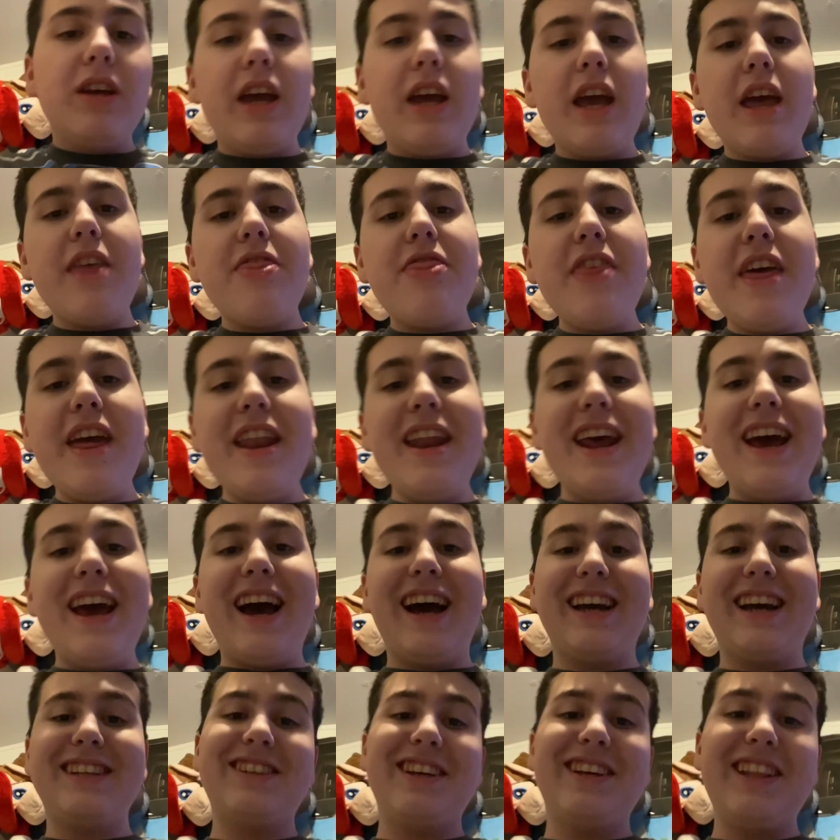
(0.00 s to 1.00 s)
And then
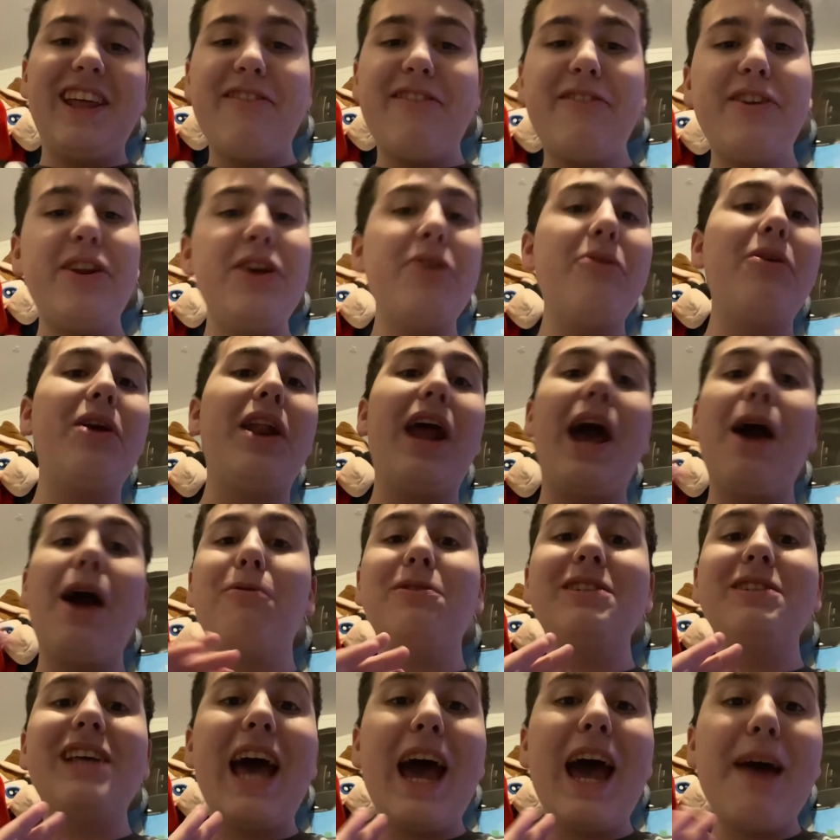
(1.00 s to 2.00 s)
I saw that video and I
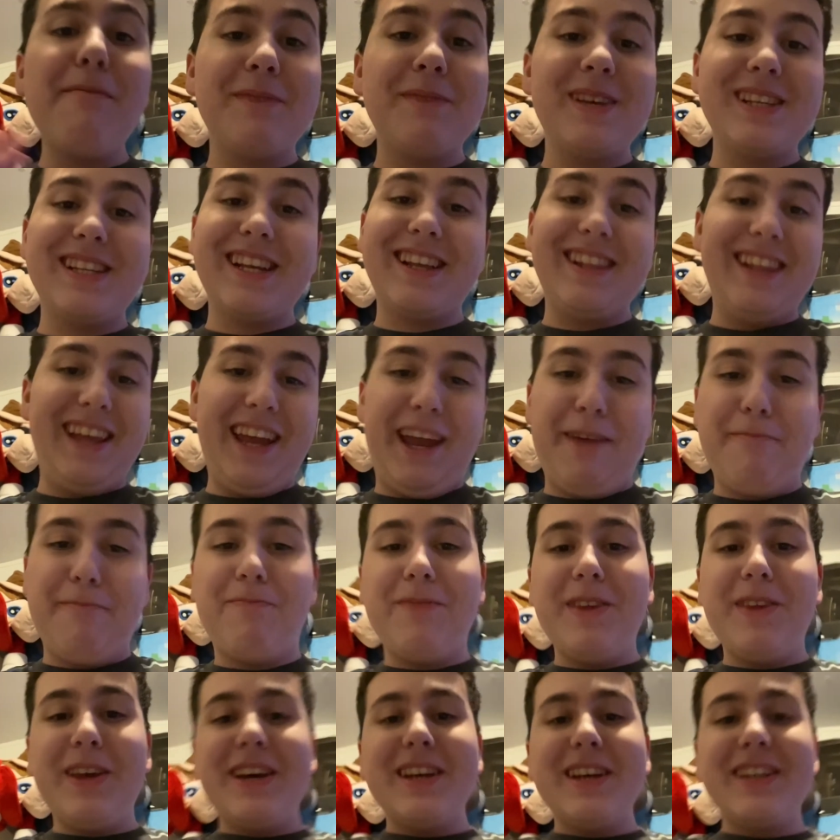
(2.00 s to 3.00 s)
was happy as a clam.
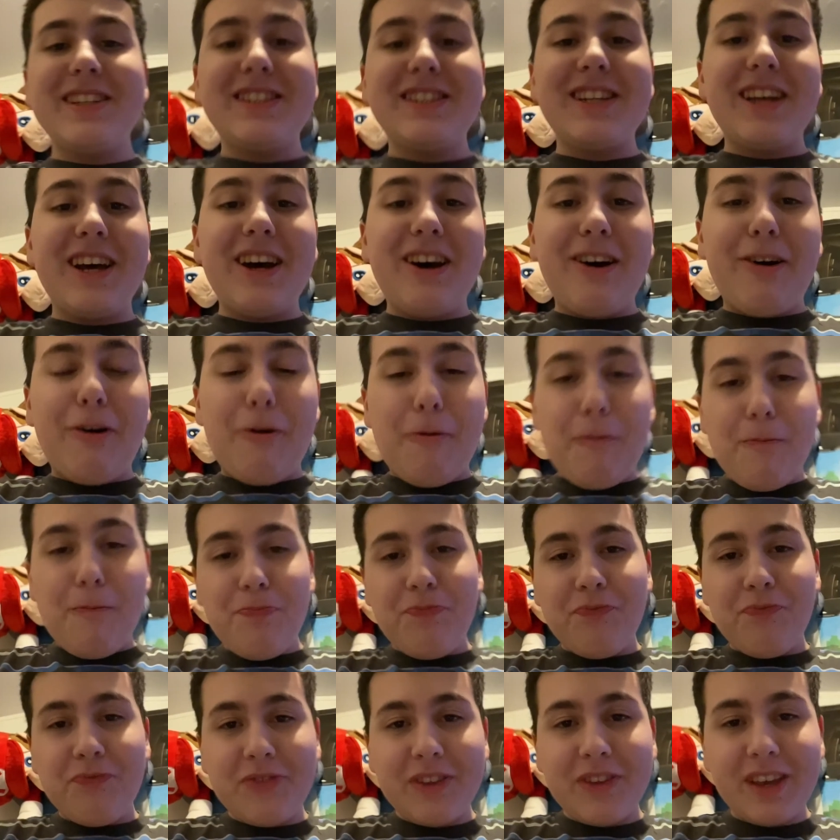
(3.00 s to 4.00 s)
So,
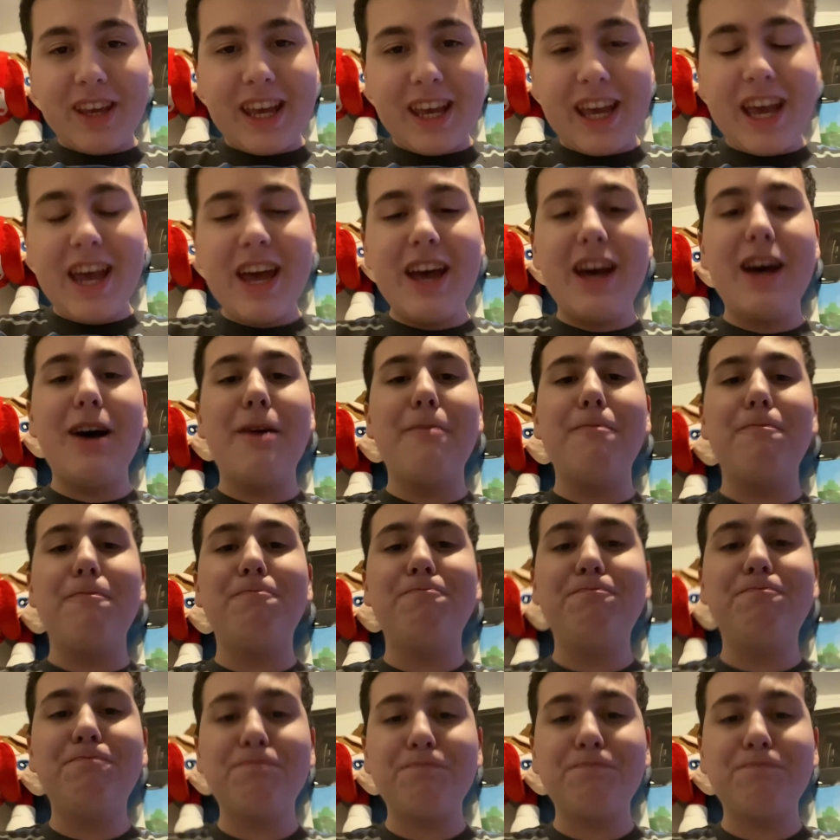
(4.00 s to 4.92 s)
um,